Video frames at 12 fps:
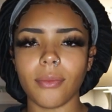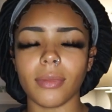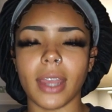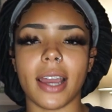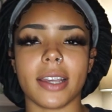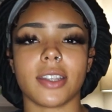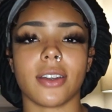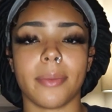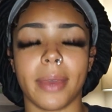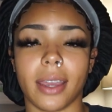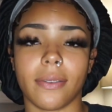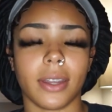I started
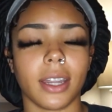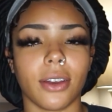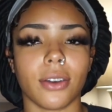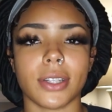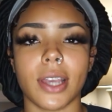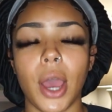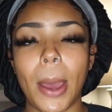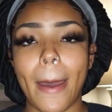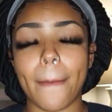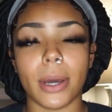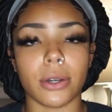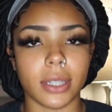making videos,
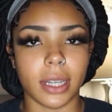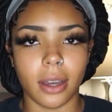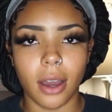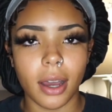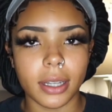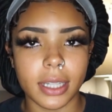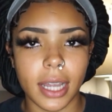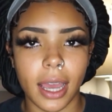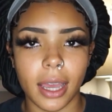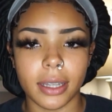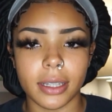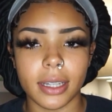posting
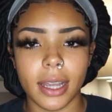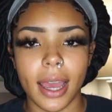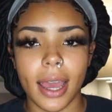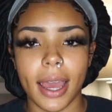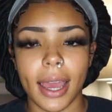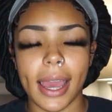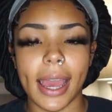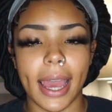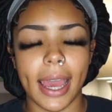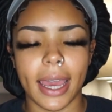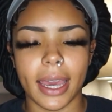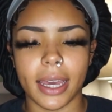content,
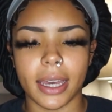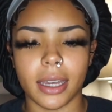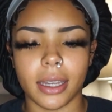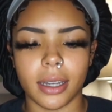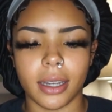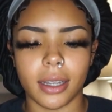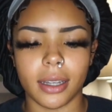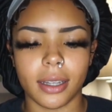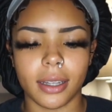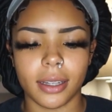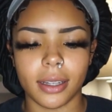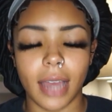and
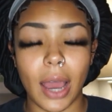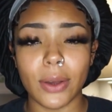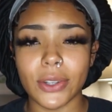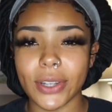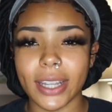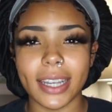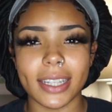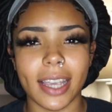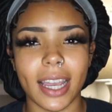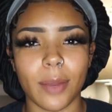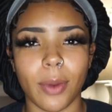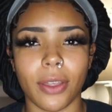I was really
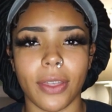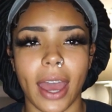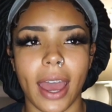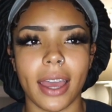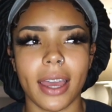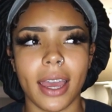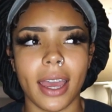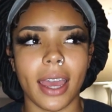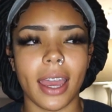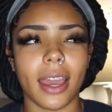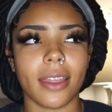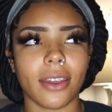excited about that.
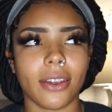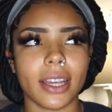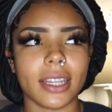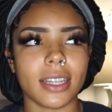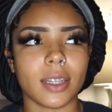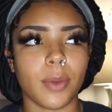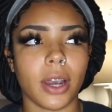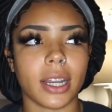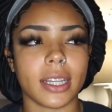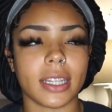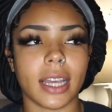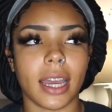And the craziest part
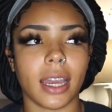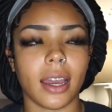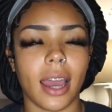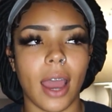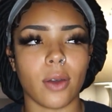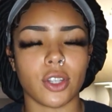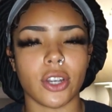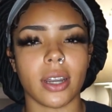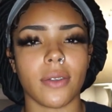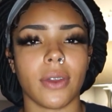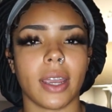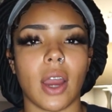is like I was trying
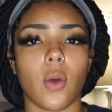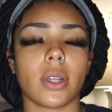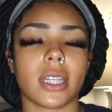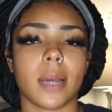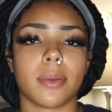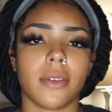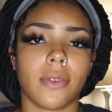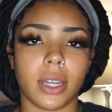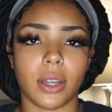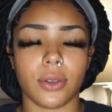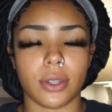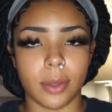to figure out what types of
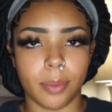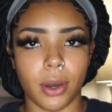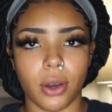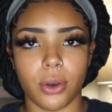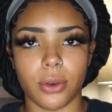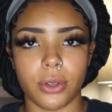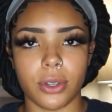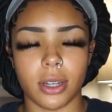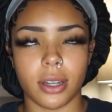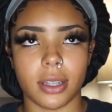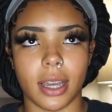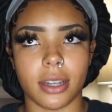videos to post
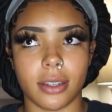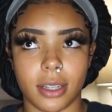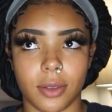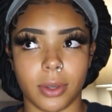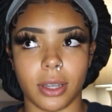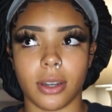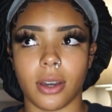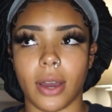because I just didn't really know.